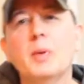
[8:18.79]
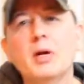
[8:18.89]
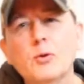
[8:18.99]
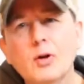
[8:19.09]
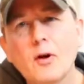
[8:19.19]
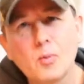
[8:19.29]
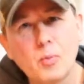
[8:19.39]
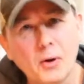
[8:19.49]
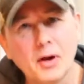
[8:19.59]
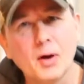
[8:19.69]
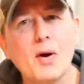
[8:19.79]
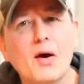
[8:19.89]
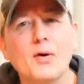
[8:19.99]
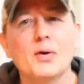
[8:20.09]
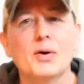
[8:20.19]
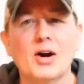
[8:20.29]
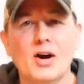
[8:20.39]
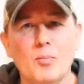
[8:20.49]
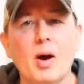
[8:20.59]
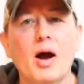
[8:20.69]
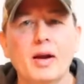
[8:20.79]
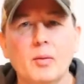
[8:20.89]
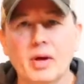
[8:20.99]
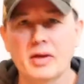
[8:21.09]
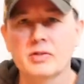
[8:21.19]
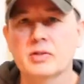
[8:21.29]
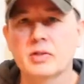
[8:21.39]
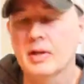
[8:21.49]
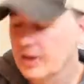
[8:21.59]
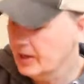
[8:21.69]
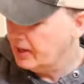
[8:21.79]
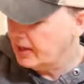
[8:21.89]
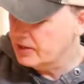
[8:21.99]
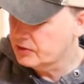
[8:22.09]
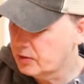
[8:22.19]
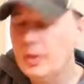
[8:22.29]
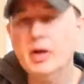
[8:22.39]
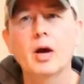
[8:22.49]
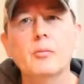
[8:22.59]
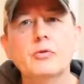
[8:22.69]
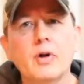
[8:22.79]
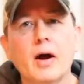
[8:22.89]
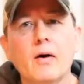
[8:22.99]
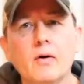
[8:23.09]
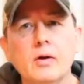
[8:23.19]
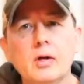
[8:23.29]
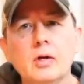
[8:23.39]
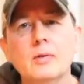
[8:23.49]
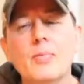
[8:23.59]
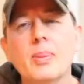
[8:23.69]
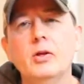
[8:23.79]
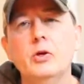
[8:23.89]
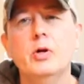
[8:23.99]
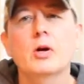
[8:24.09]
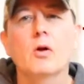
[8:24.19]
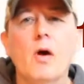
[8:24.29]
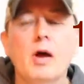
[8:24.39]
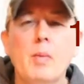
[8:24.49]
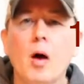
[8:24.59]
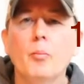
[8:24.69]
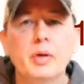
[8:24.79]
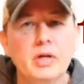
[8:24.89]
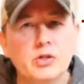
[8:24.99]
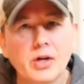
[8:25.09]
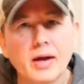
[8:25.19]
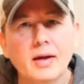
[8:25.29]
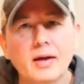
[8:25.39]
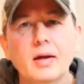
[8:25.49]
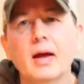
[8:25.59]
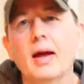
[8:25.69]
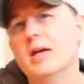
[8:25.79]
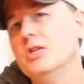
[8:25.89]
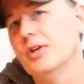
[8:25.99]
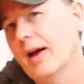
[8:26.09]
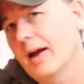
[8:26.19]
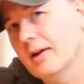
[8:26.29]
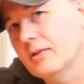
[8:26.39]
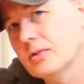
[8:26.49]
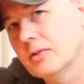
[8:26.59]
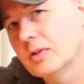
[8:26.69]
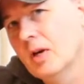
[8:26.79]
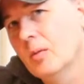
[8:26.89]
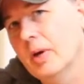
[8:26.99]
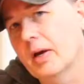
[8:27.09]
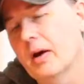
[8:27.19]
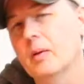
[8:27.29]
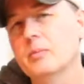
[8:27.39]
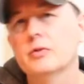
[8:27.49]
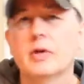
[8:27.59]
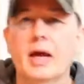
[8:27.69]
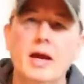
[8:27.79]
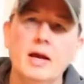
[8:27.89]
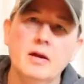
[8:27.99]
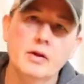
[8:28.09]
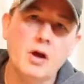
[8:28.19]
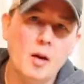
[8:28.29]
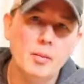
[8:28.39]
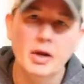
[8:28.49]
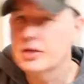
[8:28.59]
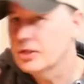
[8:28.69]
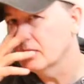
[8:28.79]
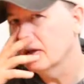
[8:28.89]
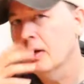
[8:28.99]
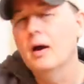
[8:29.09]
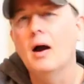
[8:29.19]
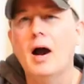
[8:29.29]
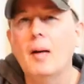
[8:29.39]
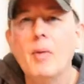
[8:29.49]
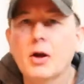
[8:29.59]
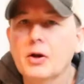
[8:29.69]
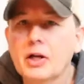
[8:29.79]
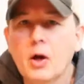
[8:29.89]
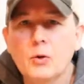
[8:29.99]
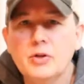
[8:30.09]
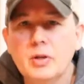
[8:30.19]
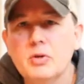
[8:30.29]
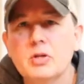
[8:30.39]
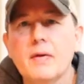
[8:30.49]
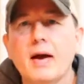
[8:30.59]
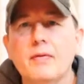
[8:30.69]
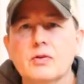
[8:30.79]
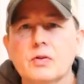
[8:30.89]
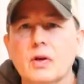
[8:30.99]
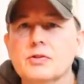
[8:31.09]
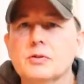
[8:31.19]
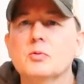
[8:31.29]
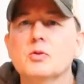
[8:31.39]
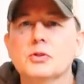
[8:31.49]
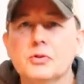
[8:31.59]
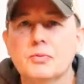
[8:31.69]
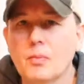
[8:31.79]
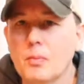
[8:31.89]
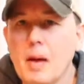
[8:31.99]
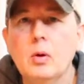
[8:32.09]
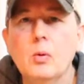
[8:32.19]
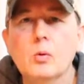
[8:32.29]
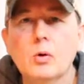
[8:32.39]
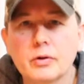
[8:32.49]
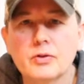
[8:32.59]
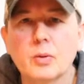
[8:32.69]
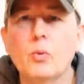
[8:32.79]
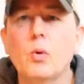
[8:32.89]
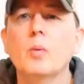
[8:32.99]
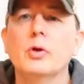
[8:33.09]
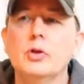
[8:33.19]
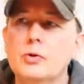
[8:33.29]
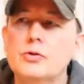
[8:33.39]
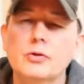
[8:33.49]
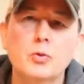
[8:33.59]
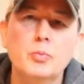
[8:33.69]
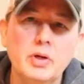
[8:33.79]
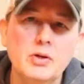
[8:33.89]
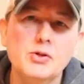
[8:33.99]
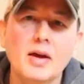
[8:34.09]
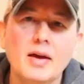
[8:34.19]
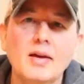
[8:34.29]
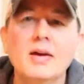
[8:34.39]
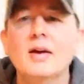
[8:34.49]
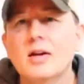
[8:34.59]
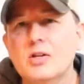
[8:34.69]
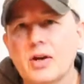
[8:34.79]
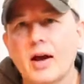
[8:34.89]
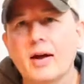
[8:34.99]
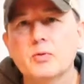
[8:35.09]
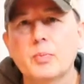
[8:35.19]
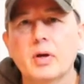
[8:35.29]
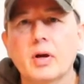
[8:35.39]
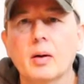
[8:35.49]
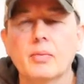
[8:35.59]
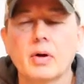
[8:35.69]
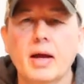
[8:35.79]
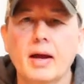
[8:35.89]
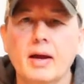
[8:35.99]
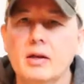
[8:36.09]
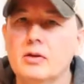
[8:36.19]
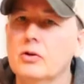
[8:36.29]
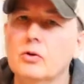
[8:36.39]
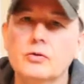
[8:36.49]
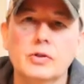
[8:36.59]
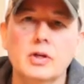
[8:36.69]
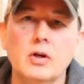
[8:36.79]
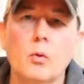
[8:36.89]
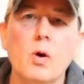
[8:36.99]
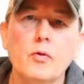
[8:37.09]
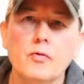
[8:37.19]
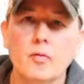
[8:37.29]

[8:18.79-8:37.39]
me to another point about buying a bass, is the pickup style. You hear a lot about PJ and jazz pickups and the combination. I'm not going to go deep into that in this lesson, just maybe we will at some point, but YouTube PJ jazz pickup and you'll see a wealth of